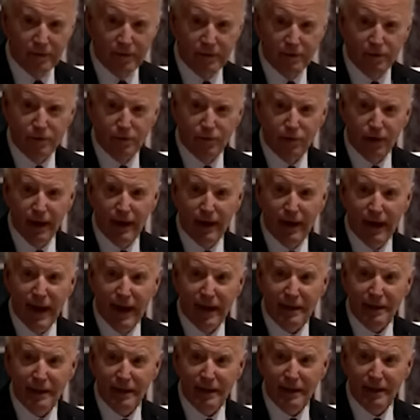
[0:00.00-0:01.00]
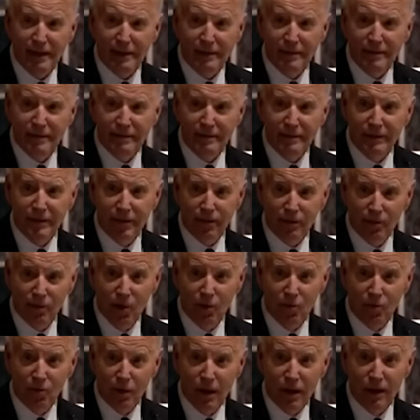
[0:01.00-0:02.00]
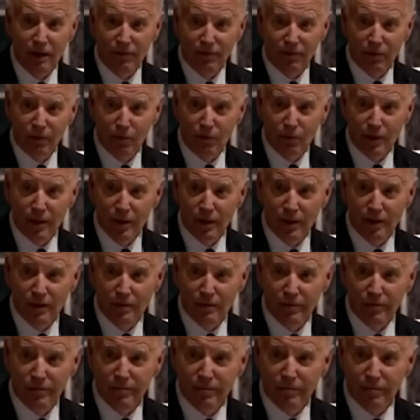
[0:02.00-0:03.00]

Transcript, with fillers: She's a great athlete in her own right, for real.